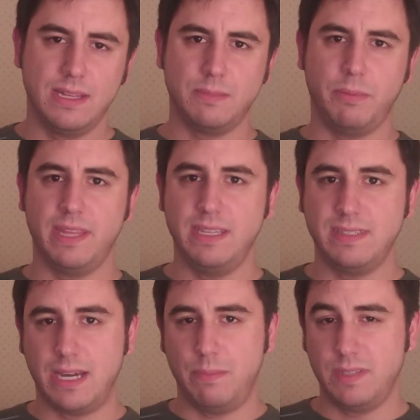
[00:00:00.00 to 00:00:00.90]
to play these
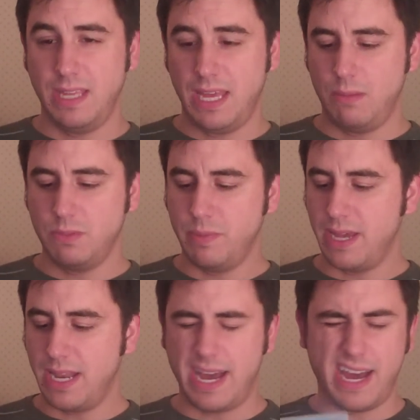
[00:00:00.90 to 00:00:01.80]
types of games,
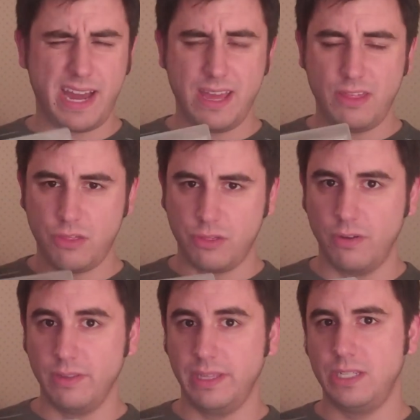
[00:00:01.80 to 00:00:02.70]
but I
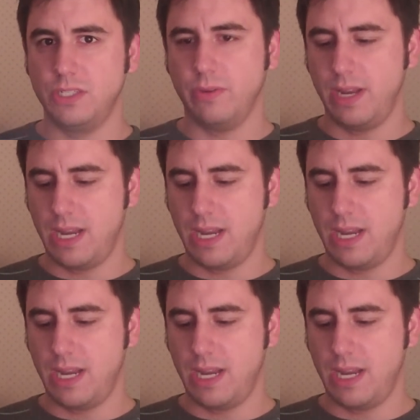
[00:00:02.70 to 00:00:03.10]
thoroughly enjoyed it.